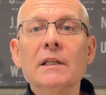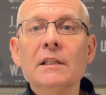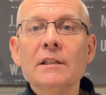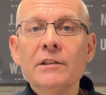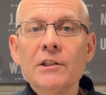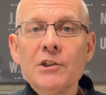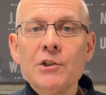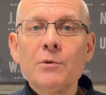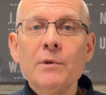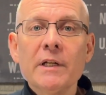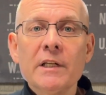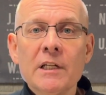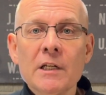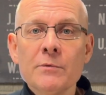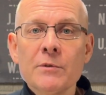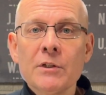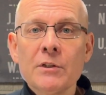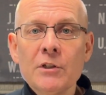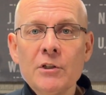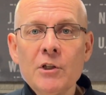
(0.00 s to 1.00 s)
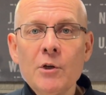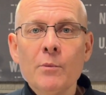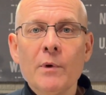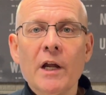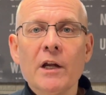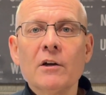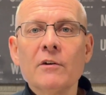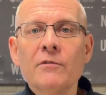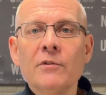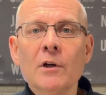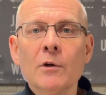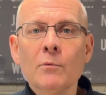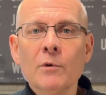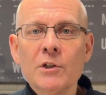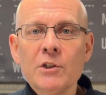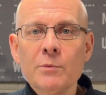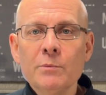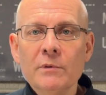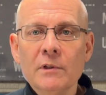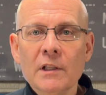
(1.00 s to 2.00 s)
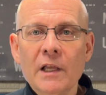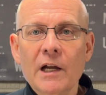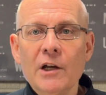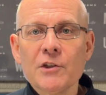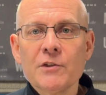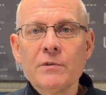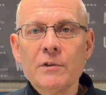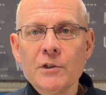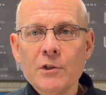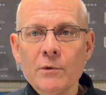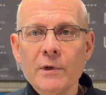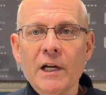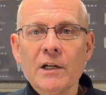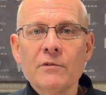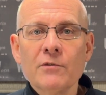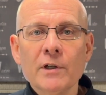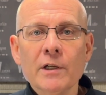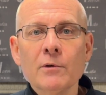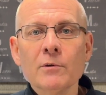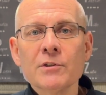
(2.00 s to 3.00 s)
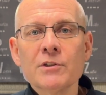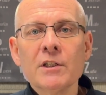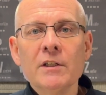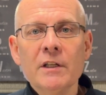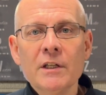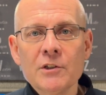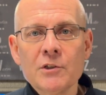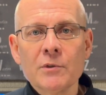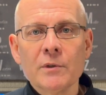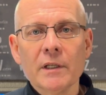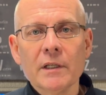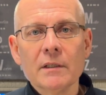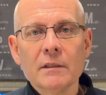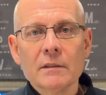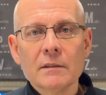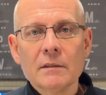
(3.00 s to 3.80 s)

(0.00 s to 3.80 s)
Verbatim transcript: this rig comes with a new microphone which allows for direct frequency entry.